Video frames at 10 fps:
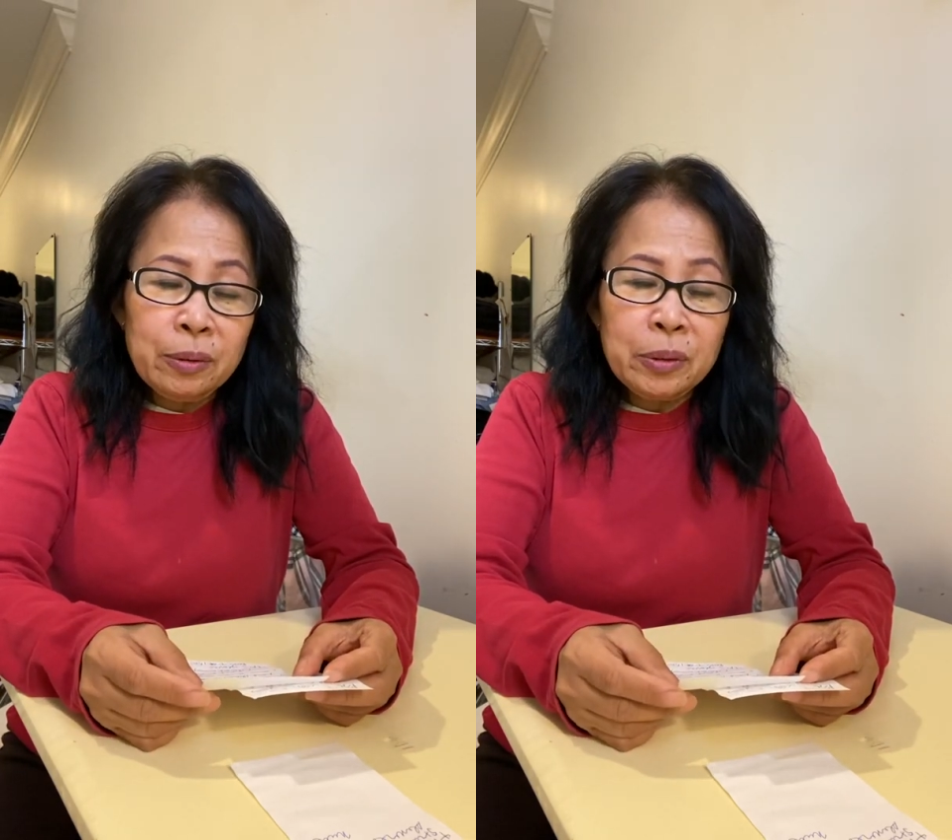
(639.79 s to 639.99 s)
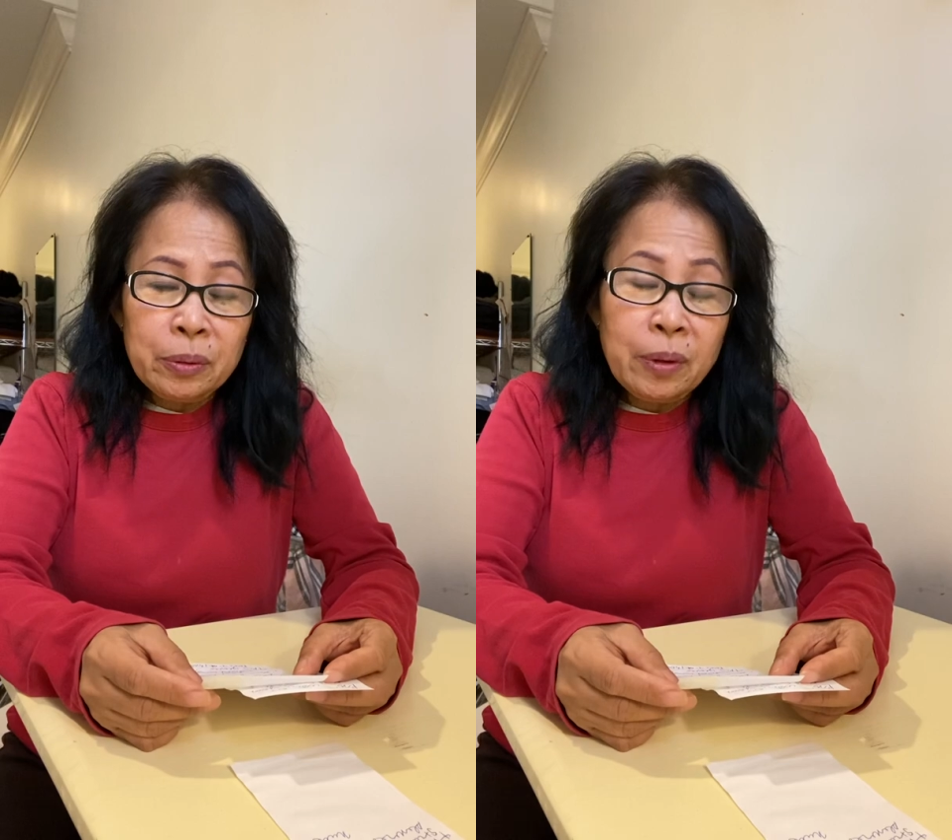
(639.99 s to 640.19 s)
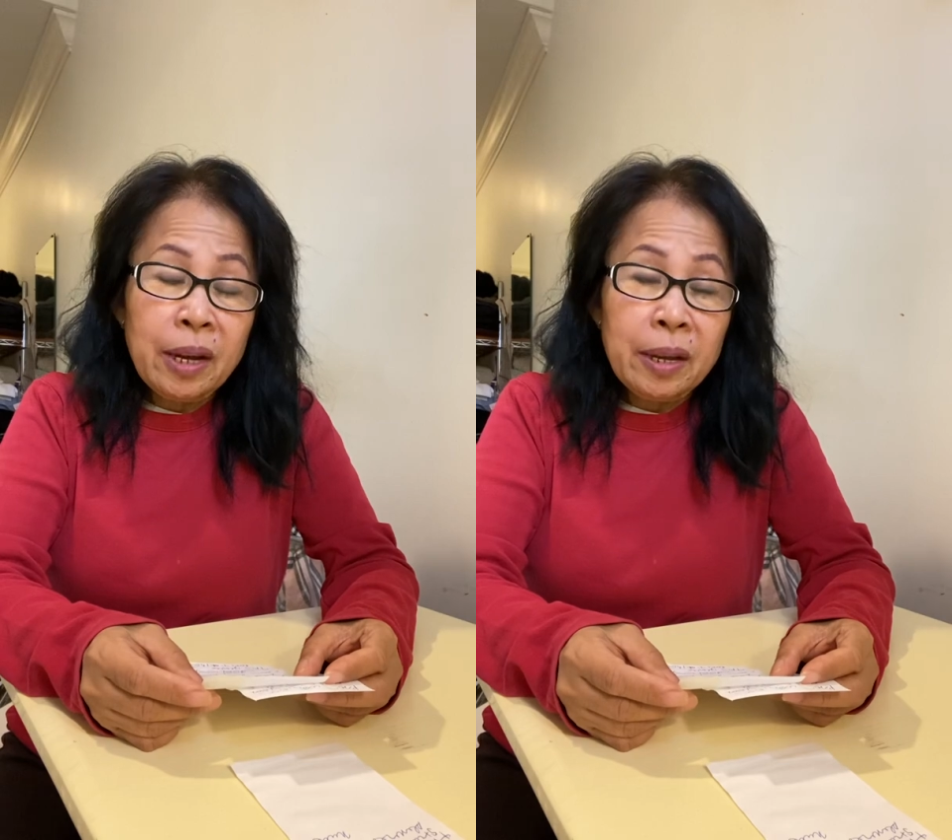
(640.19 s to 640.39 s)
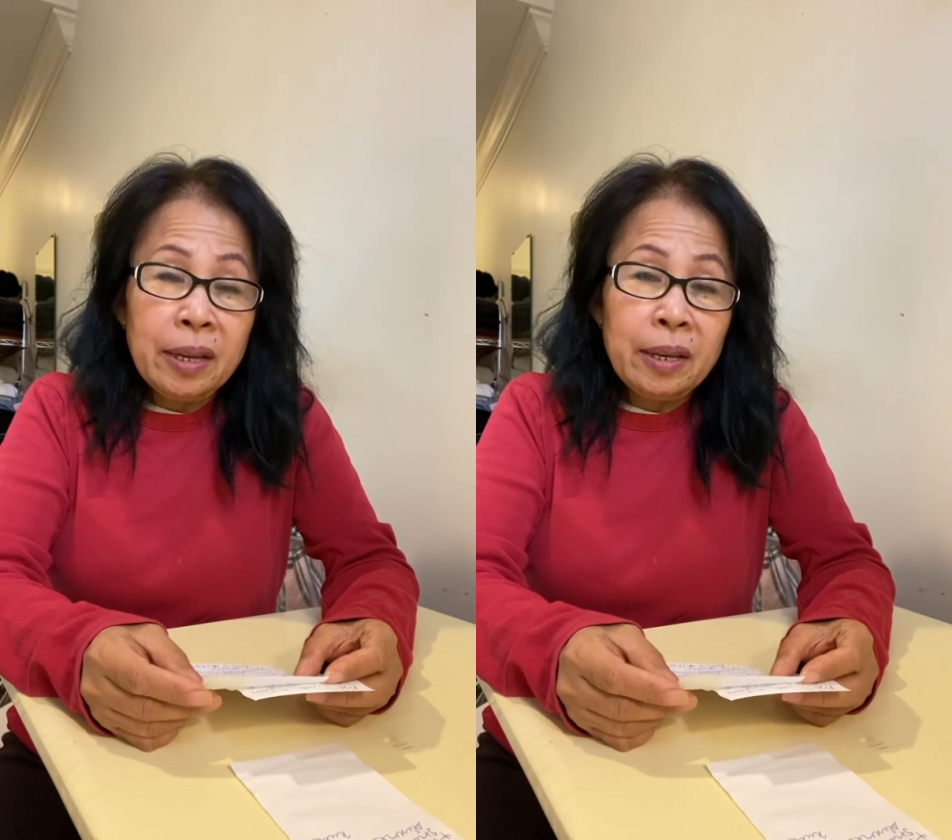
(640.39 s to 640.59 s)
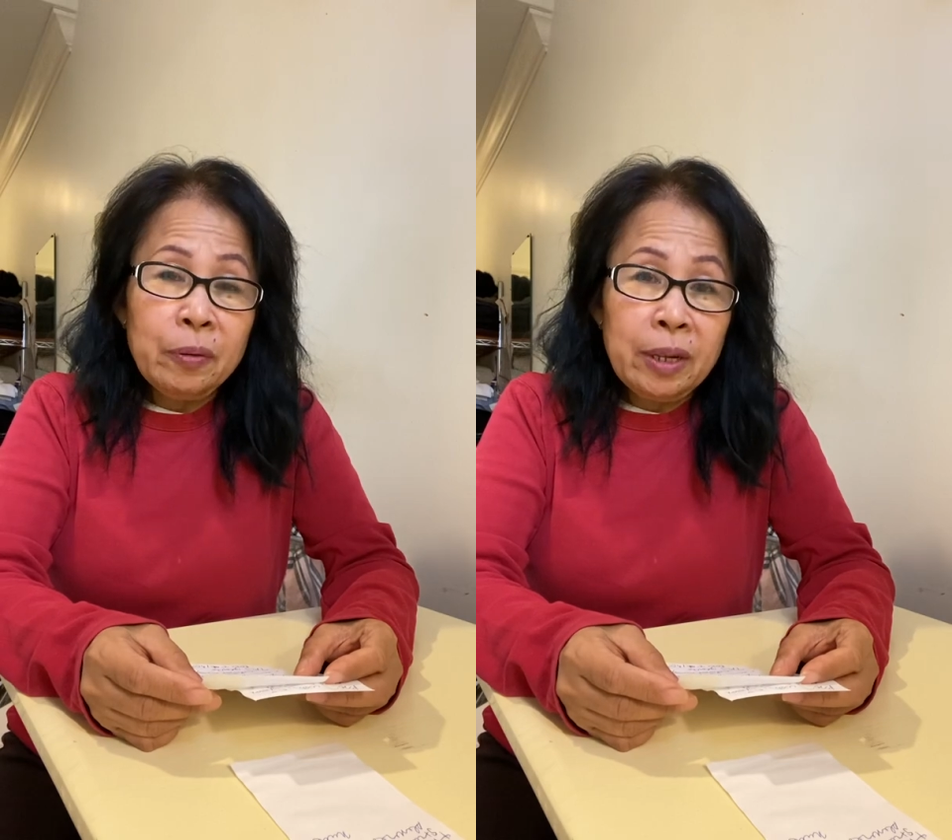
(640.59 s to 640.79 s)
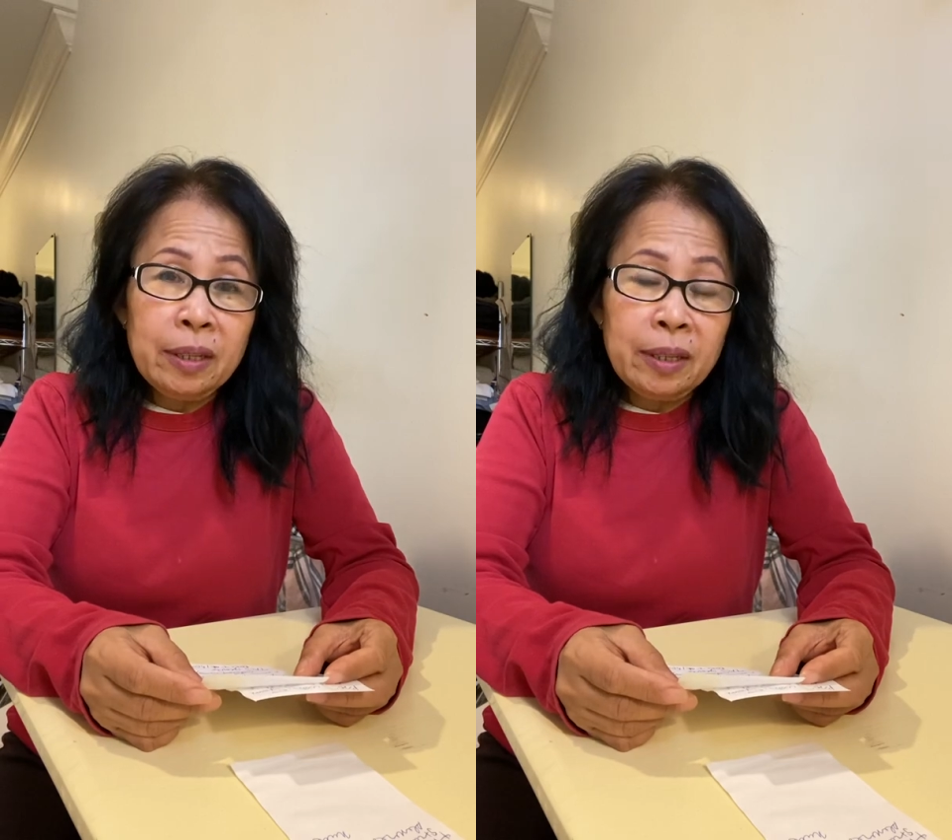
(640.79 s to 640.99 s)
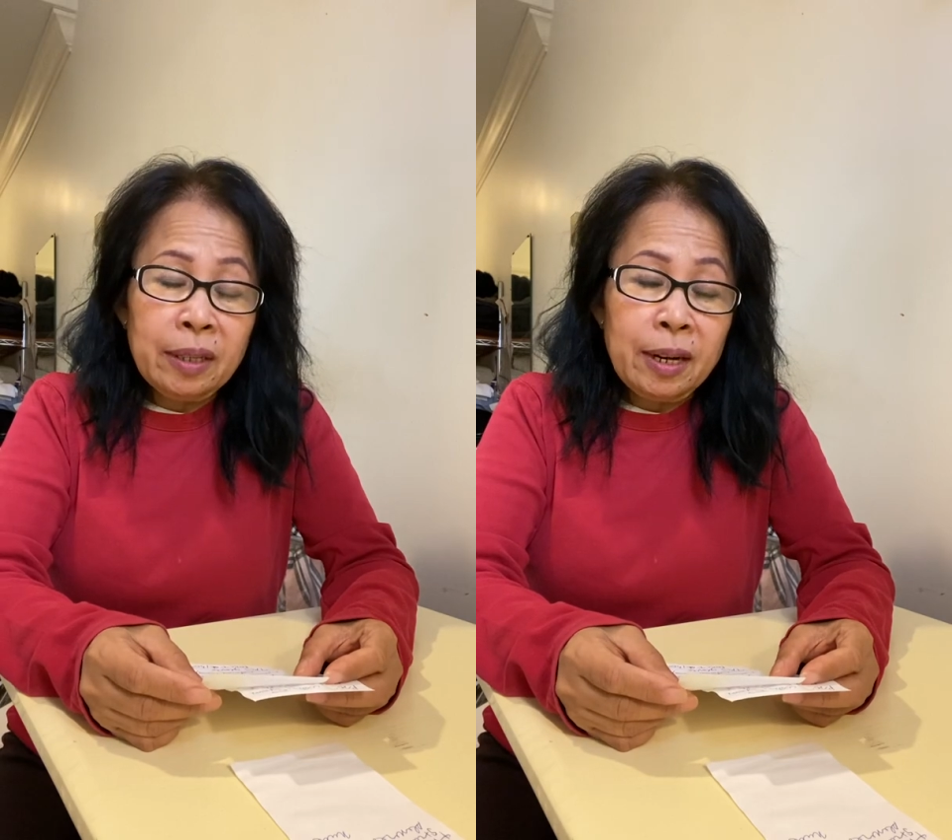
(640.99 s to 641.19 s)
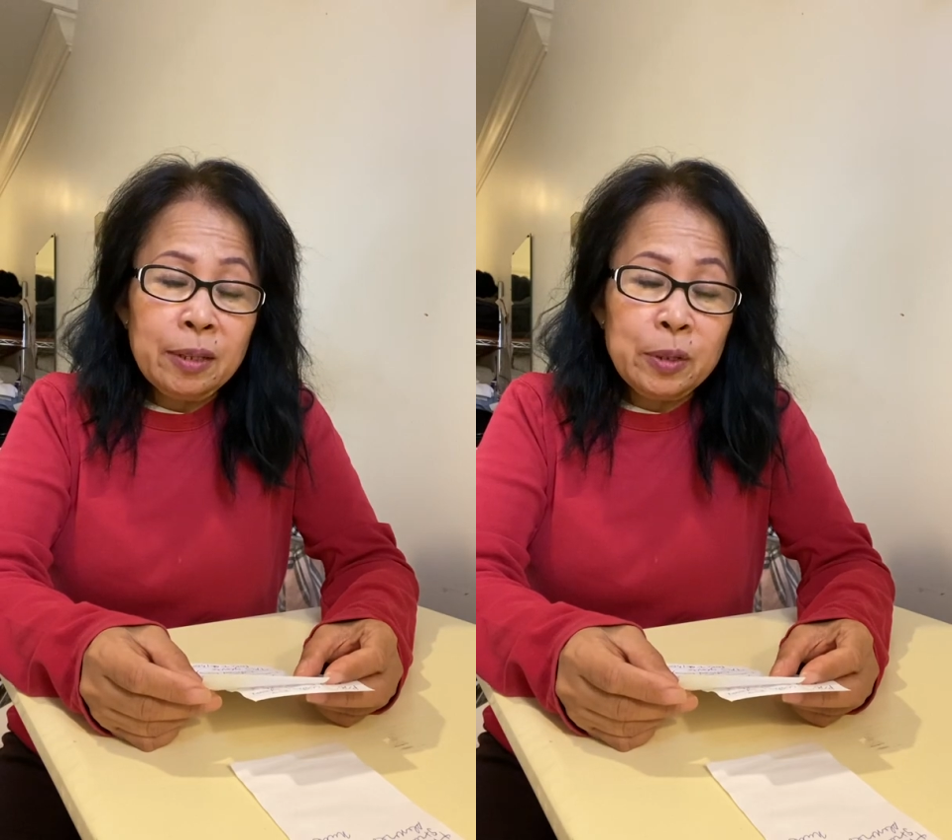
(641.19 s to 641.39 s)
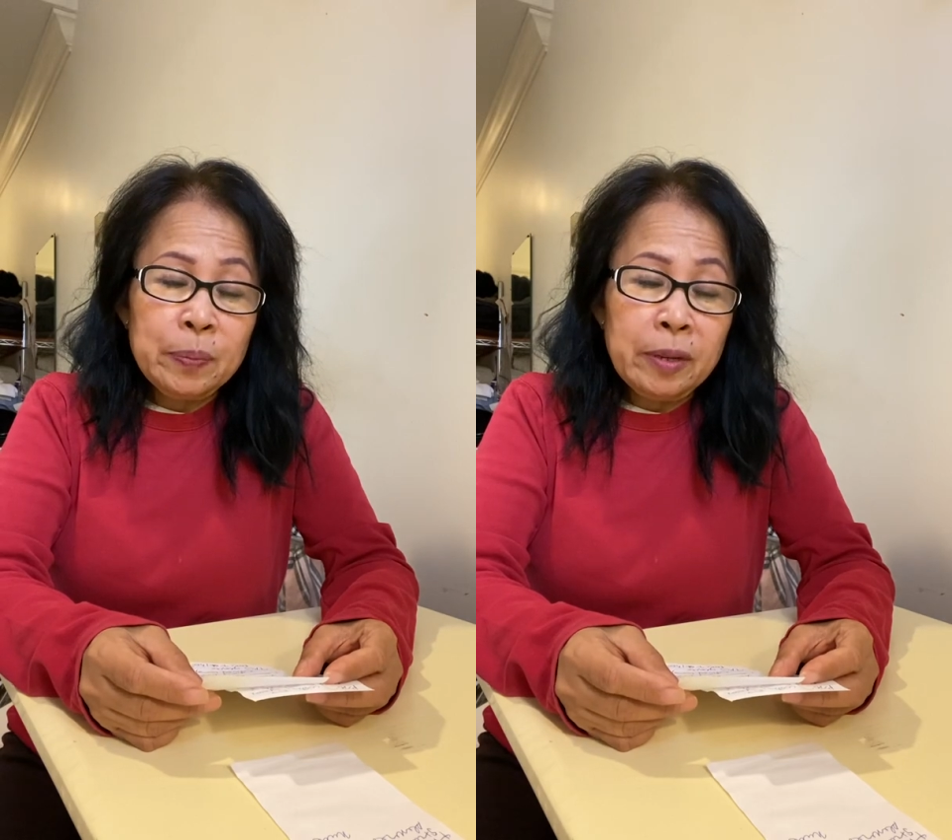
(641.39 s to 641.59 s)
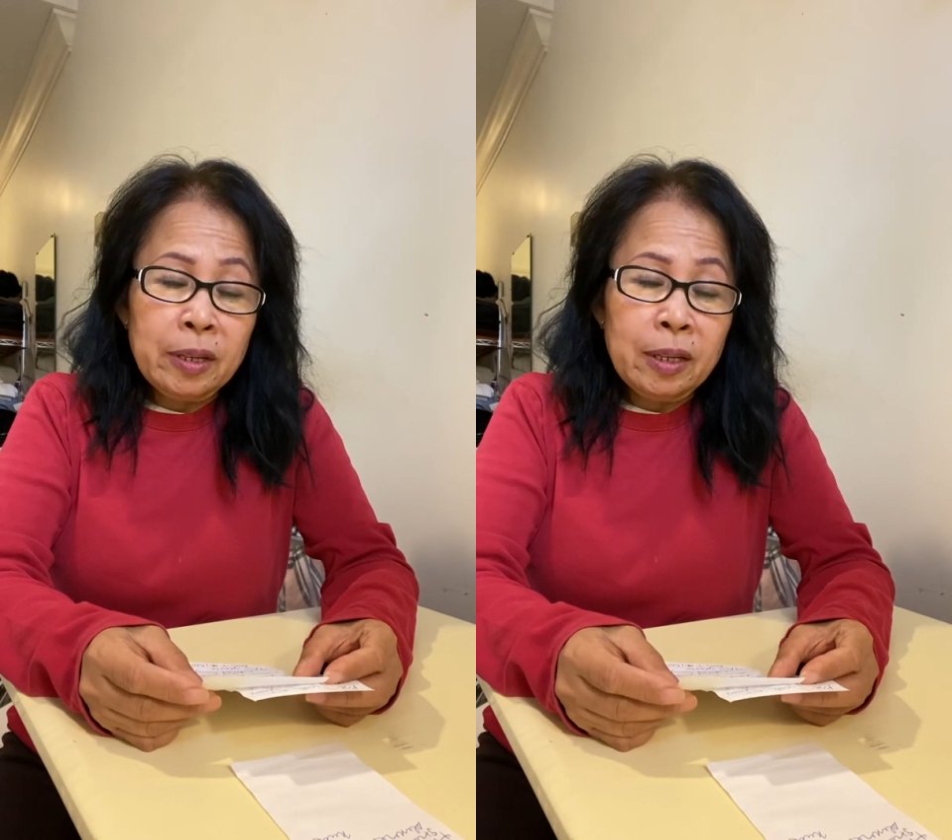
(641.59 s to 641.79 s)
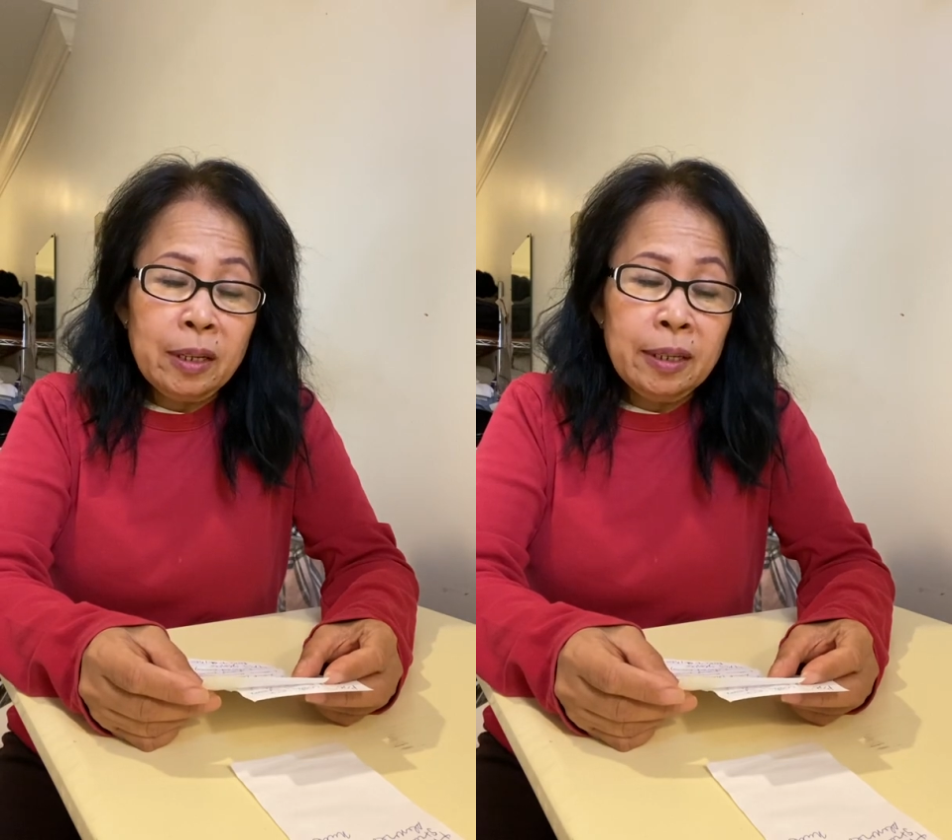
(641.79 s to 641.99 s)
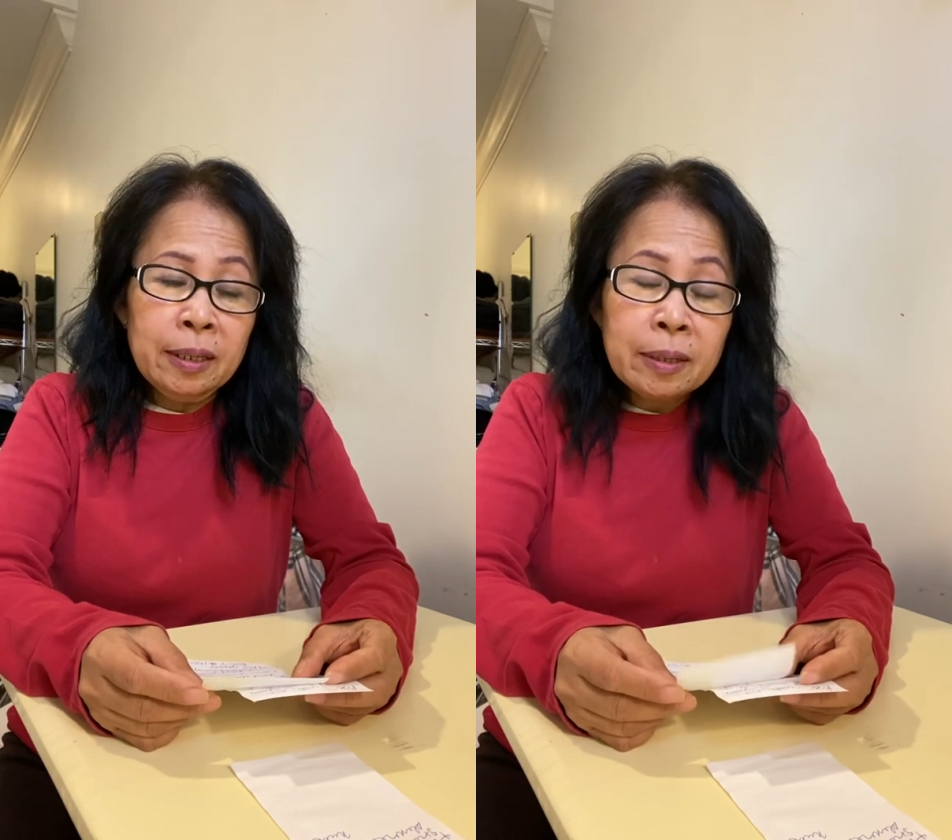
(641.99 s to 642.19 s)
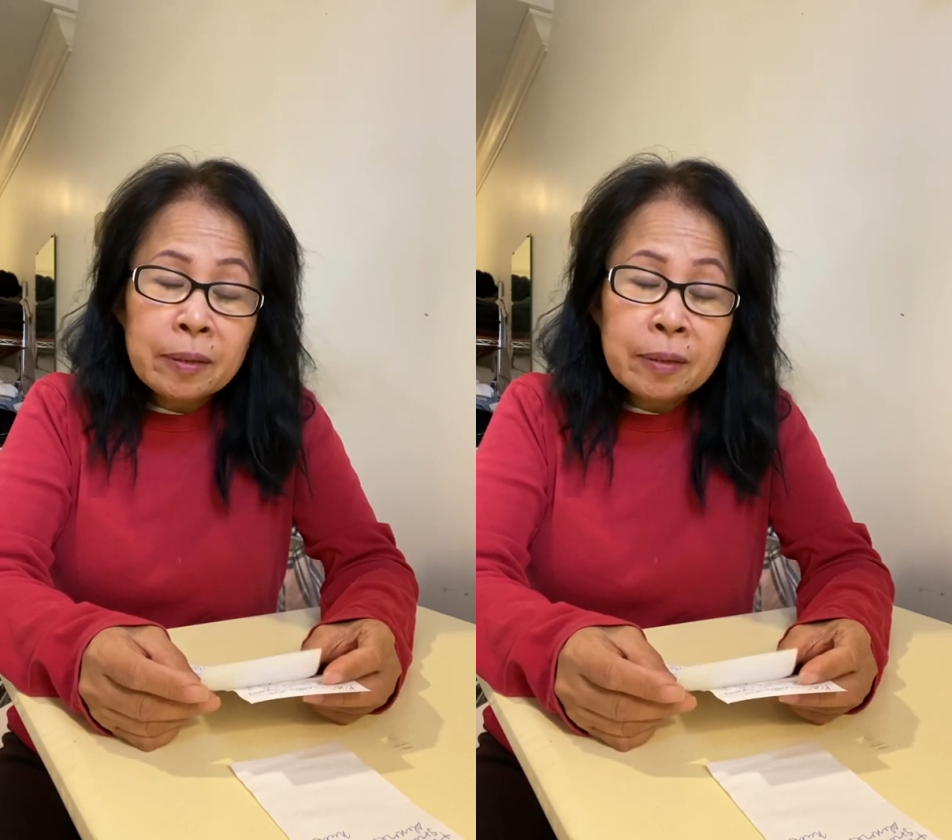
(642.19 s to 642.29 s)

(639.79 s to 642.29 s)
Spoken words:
so I will try to speak English.